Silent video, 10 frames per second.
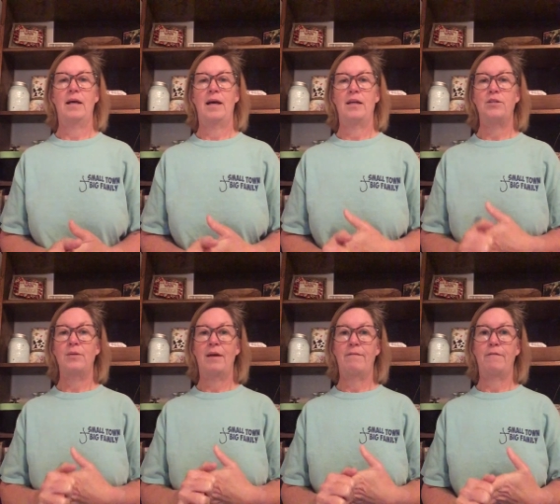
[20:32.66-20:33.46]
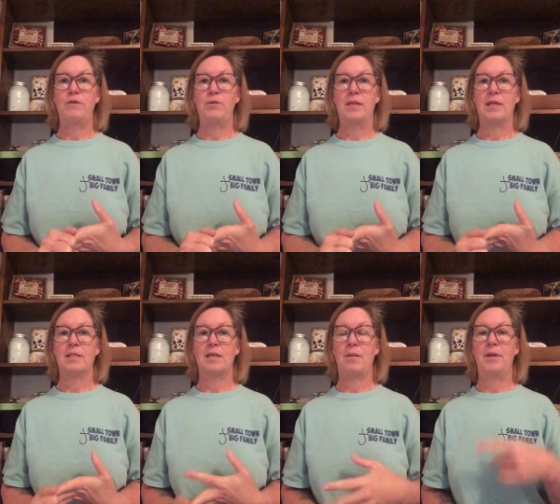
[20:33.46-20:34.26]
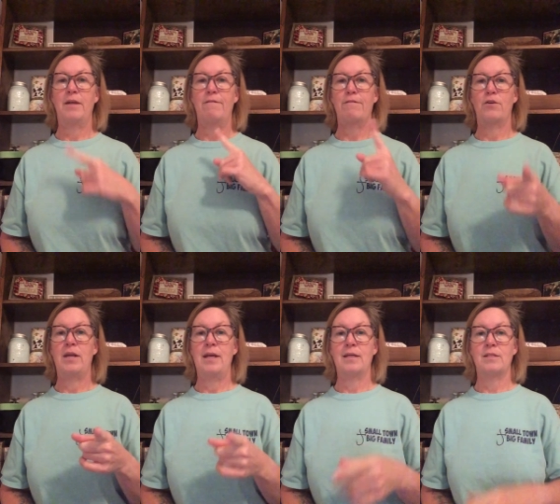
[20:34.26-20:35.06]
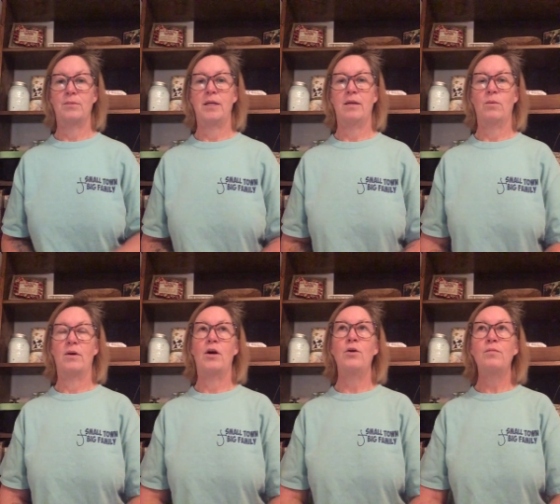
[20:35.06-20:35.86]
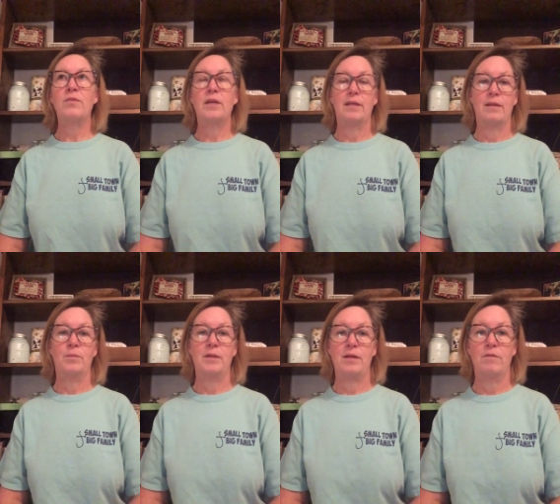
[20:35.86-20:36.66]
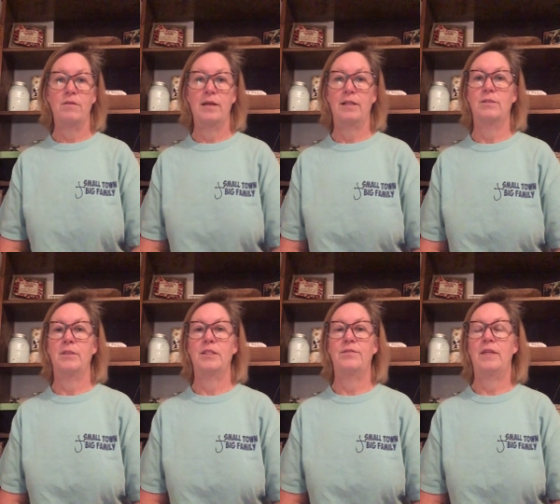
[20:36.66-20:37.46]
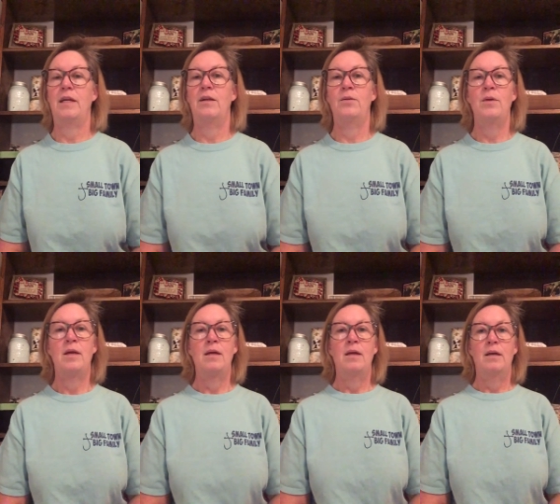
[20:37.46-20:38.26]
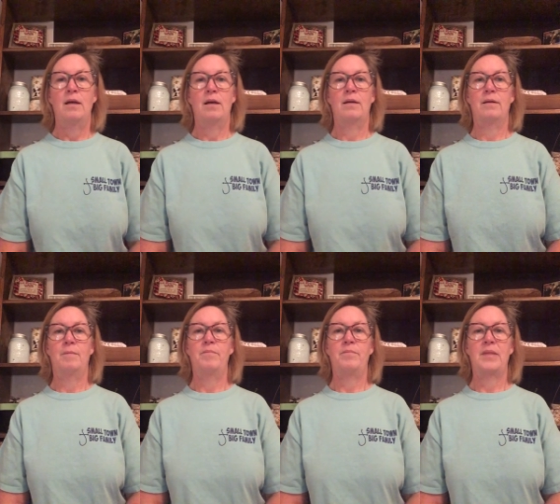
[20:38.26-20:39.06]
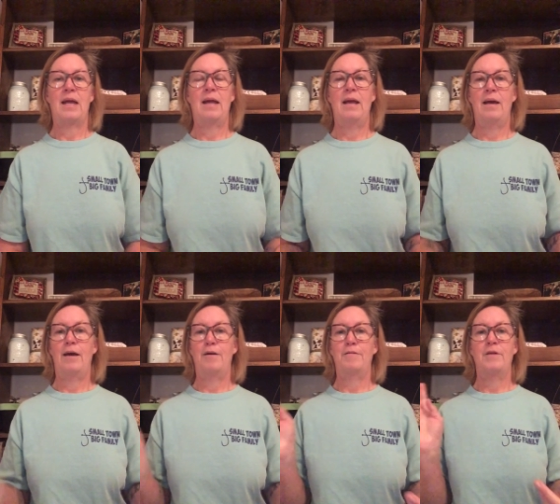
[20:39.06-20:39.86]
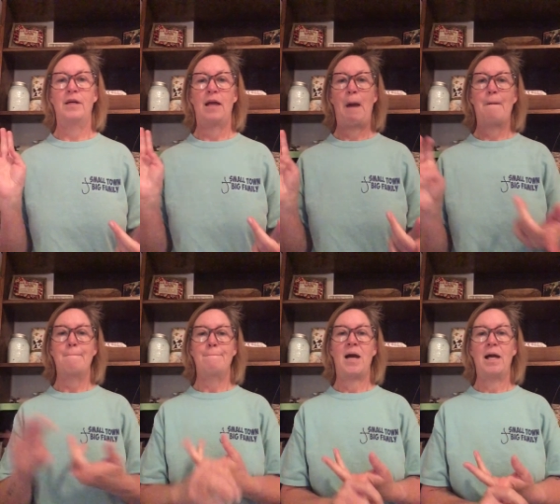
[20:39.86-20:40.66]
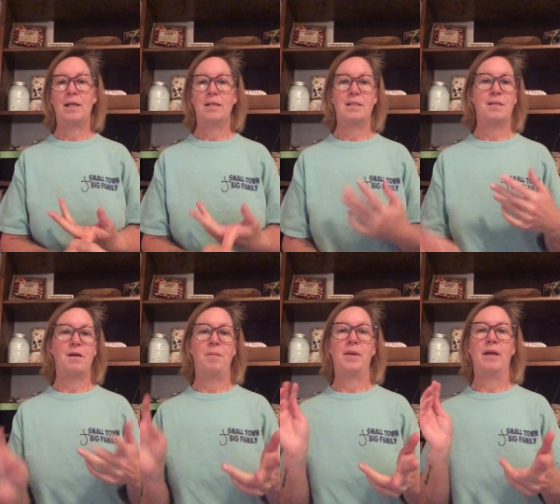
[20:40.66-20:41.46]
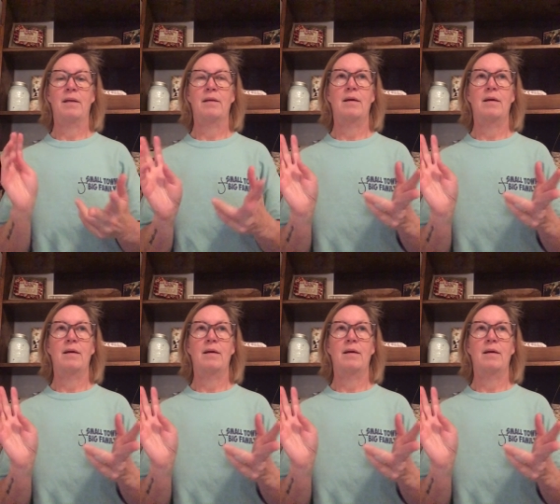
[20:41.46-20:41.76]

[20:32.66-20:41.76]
I do have a few things coming in for next week. Well, hopefully they'll be here for next week's video. I have magnets coming.